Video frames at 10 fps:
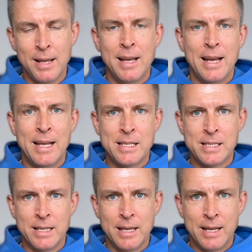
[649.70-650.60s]
And
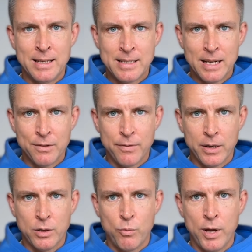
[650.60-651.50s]
second
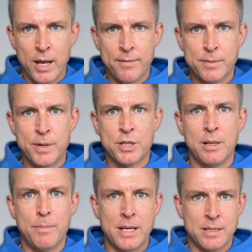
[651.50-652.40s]
factor, we have special
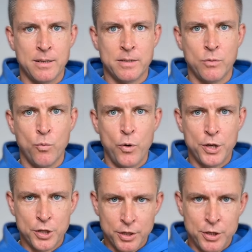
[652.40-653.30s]
muscles,
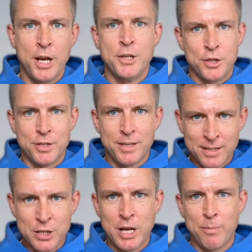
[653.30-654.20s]
which changes the
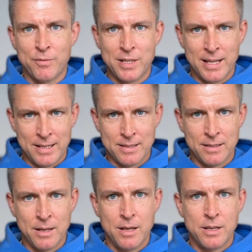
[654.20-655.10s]
shape of the lens.
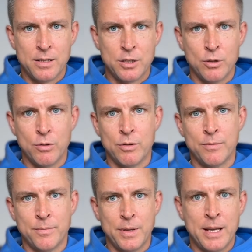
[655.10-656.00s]
So,
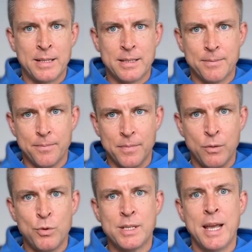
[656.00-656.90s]
um, and
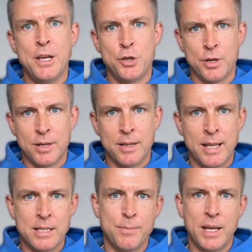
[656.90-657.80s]
with aging,
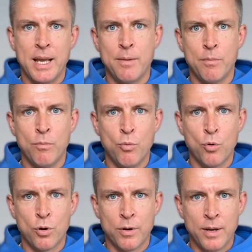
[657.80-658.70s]
lens became
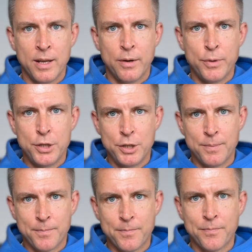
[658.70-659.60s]
more rigid
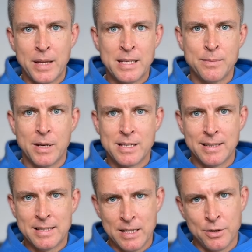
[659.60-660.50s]
and the muscle
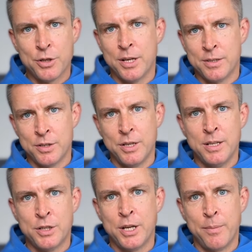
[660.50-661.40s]
cannot change
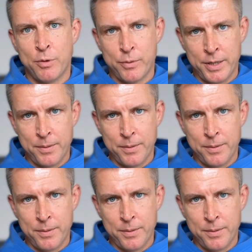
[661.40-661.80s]
its shape already.